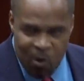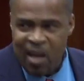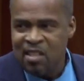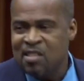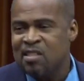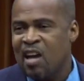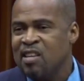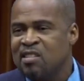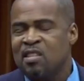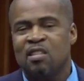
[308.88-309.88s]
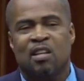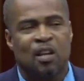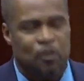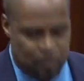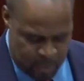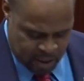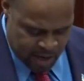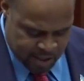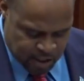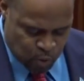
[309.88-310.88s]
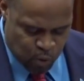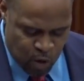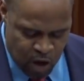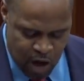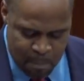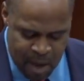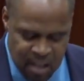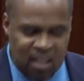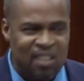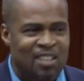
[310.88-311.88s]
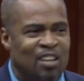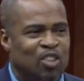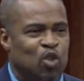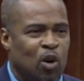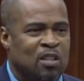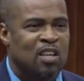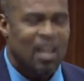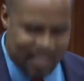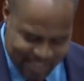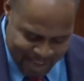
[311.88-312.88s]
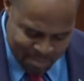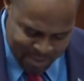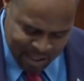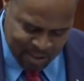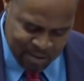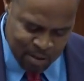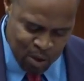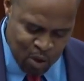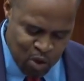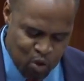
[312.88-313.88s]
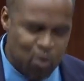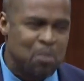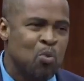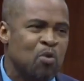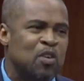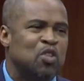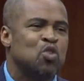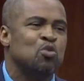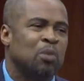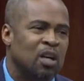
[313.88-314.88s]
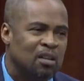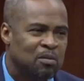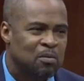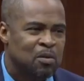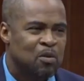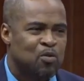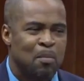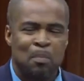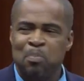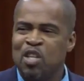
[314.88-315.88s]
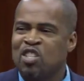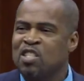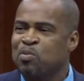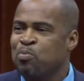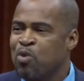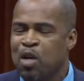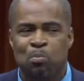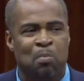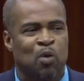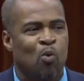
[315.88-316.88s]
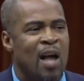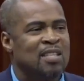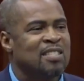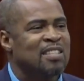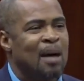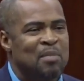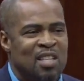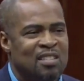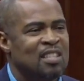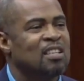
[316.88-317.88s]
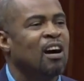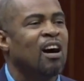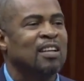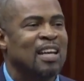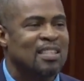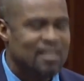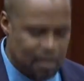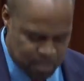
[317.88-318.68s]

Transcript: I see the government, as it were, a medical doctor attempting to remove a tumor from a patient's brain, but while stabbing it in the heart at the same